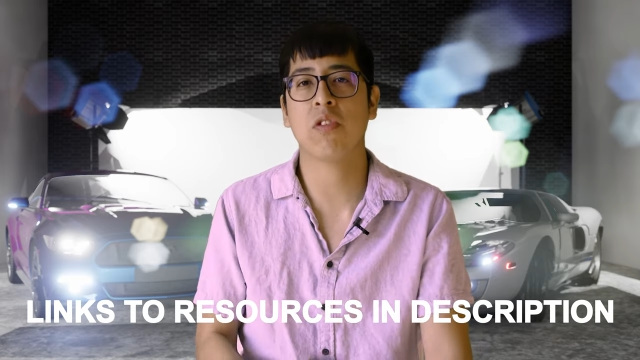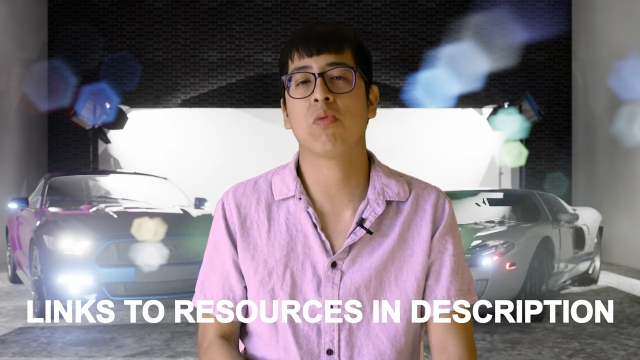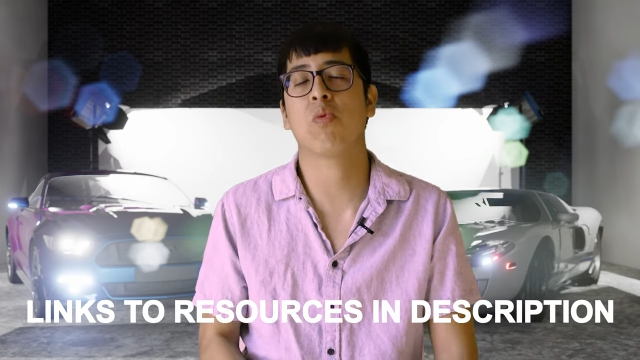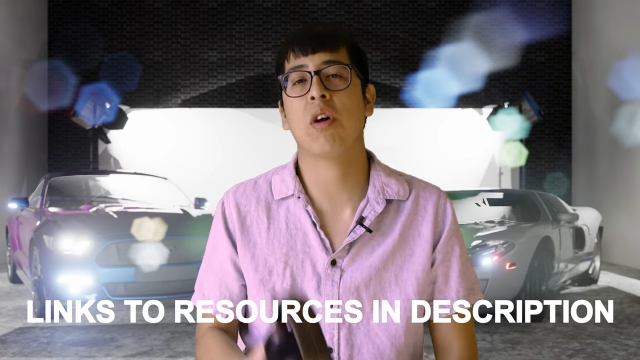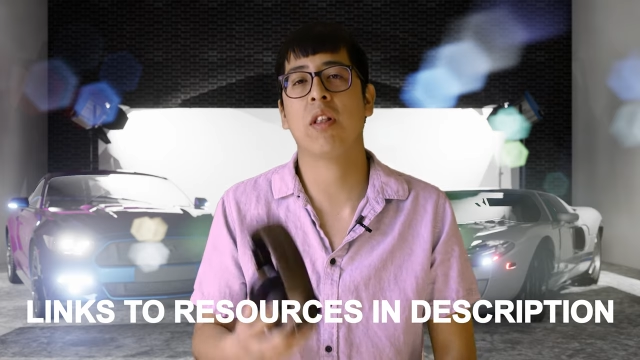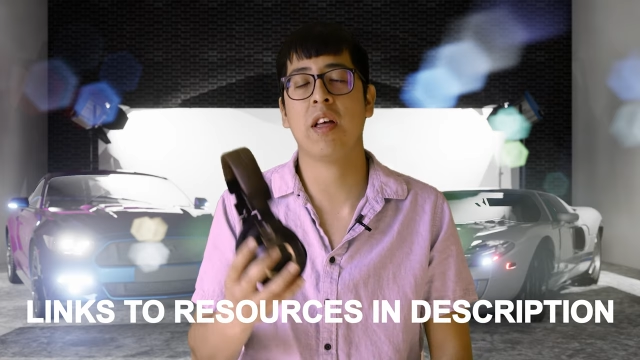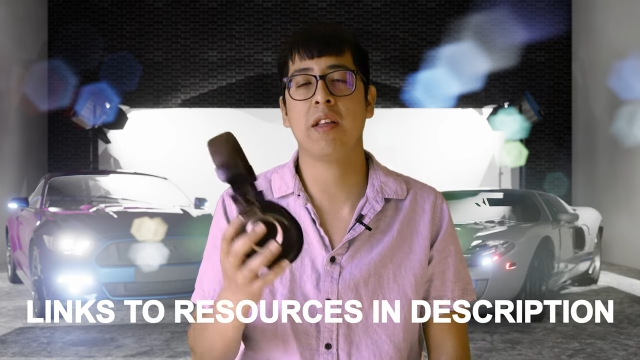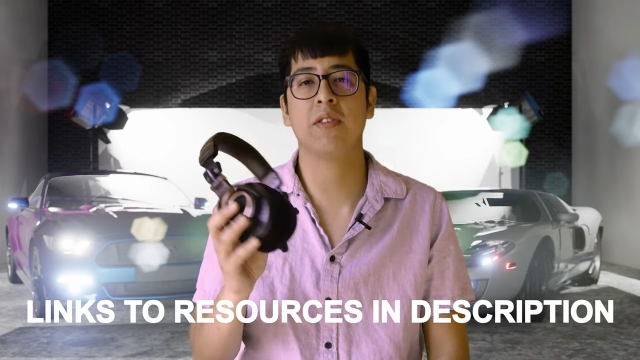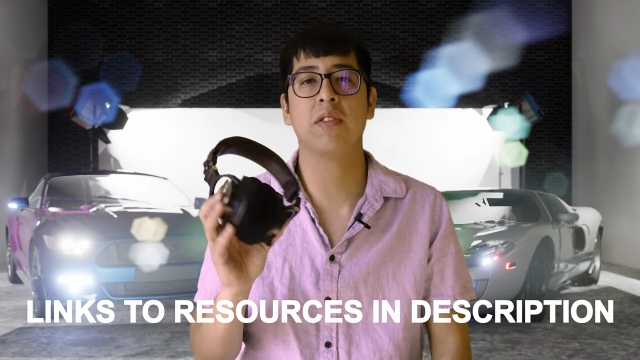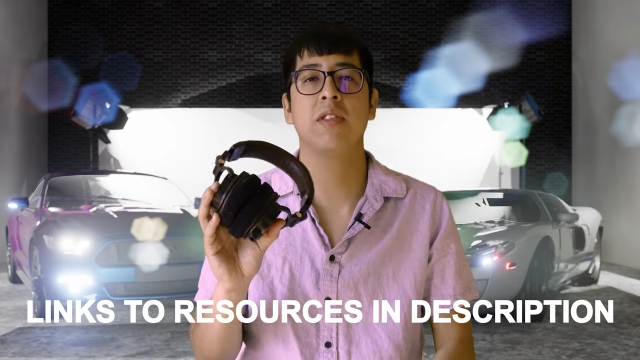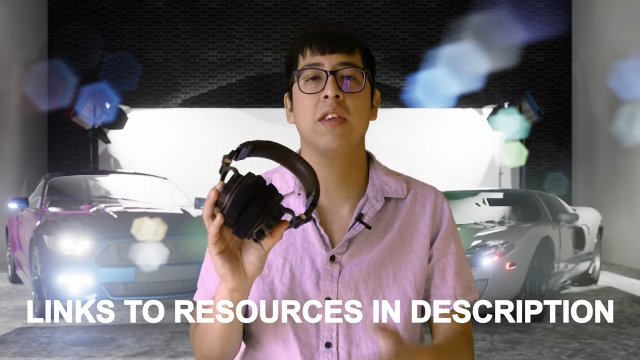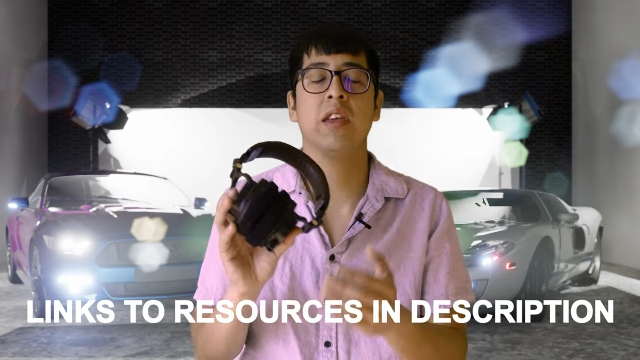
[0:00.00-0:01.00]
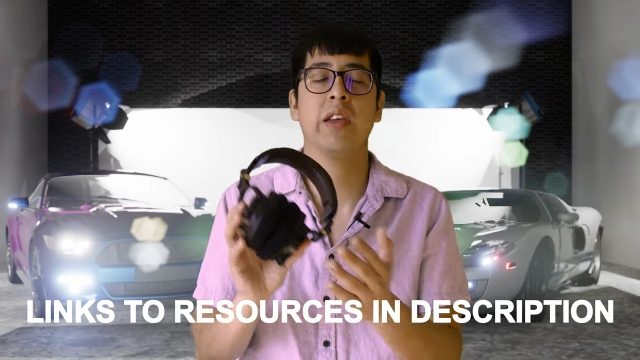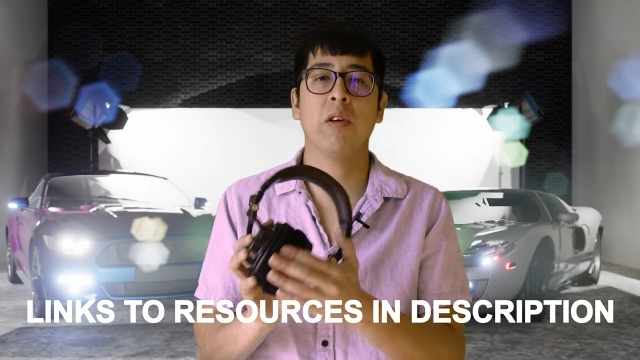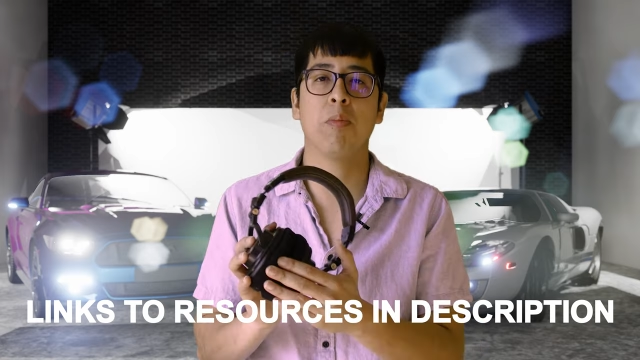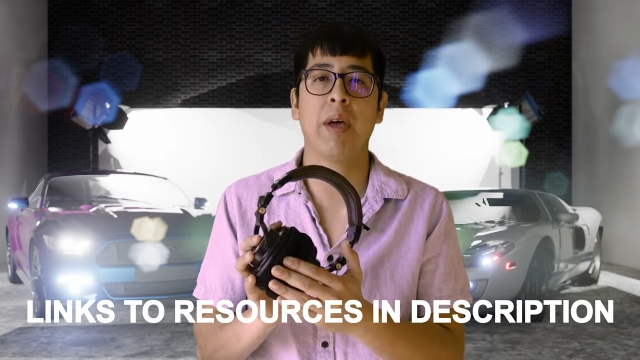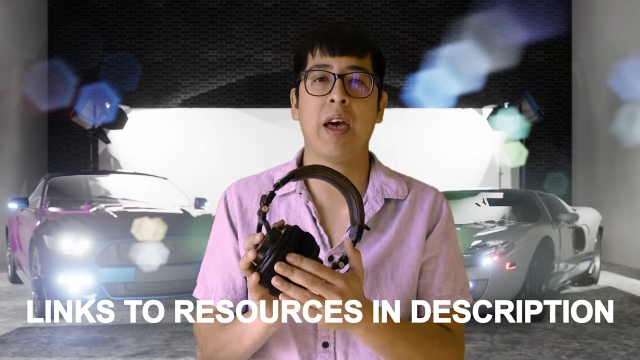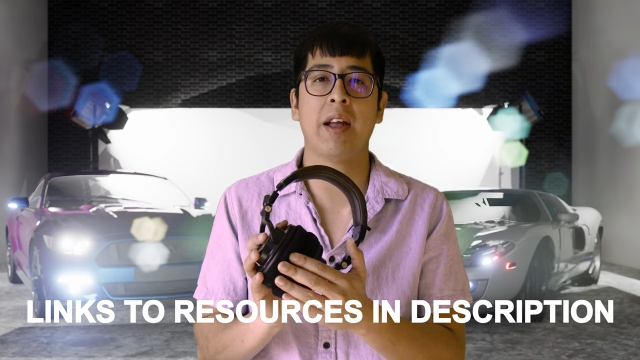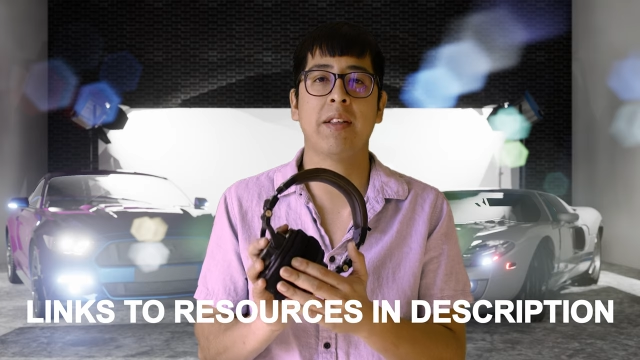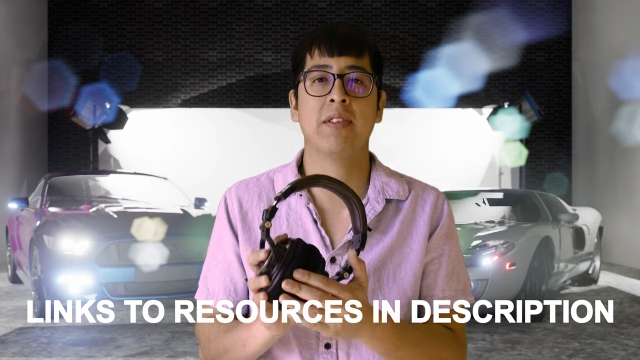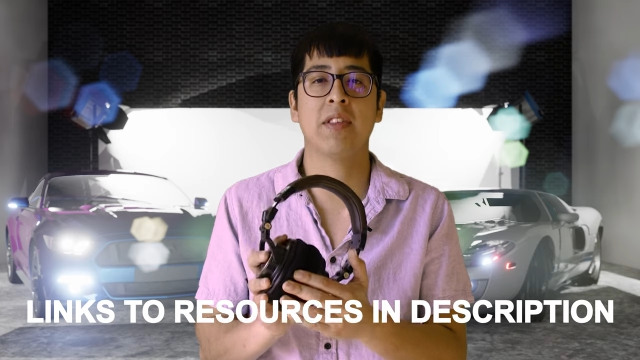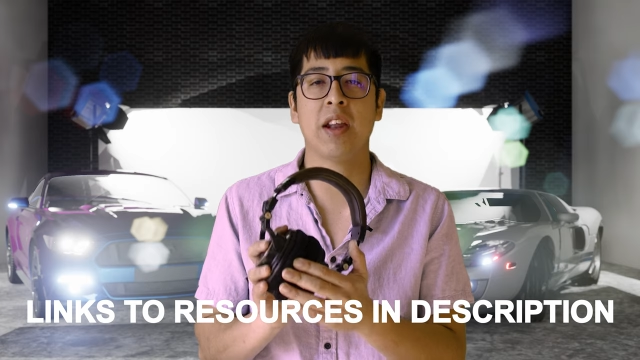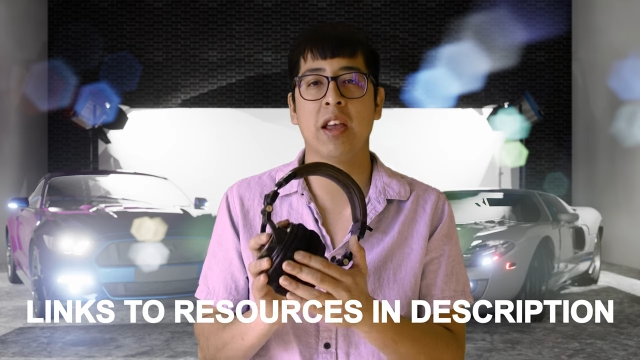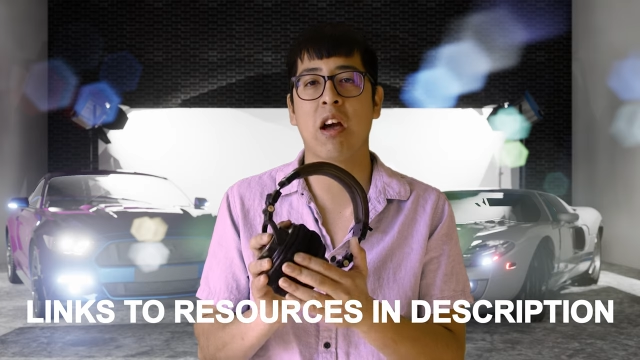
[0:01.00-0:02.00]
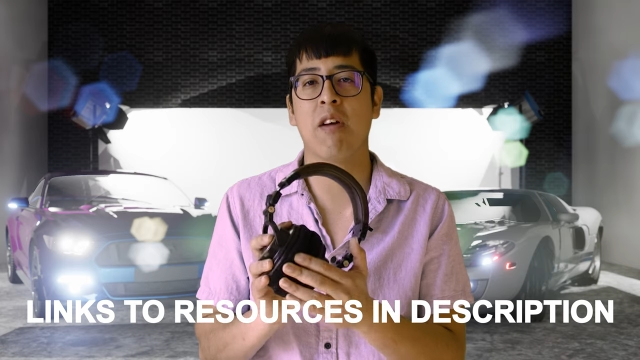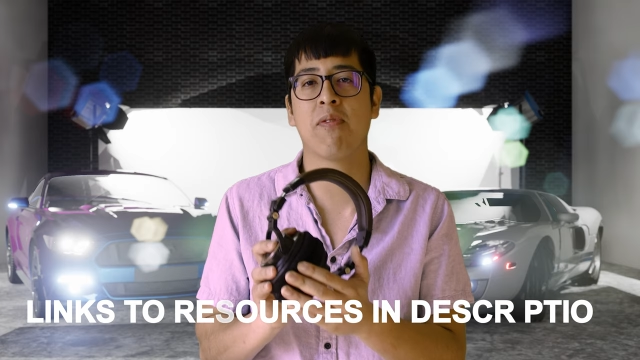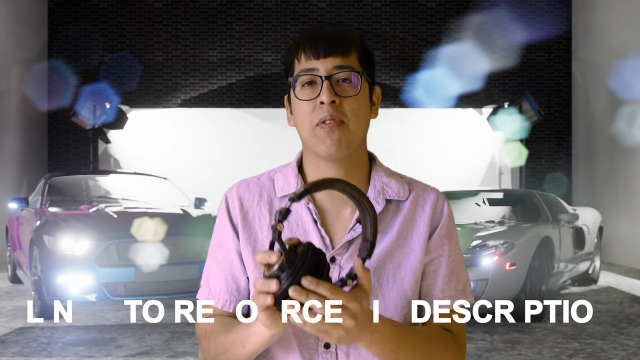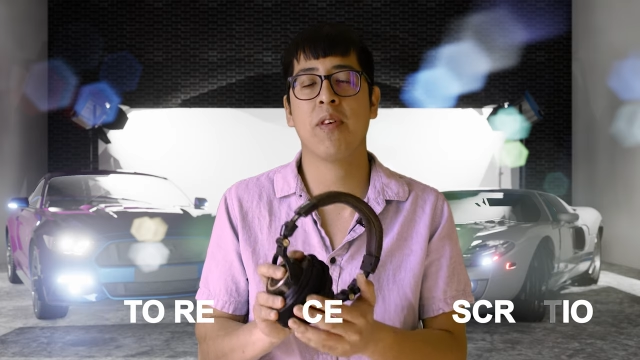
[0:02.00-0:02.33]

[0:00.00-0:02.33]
as well as the ear pads that I got for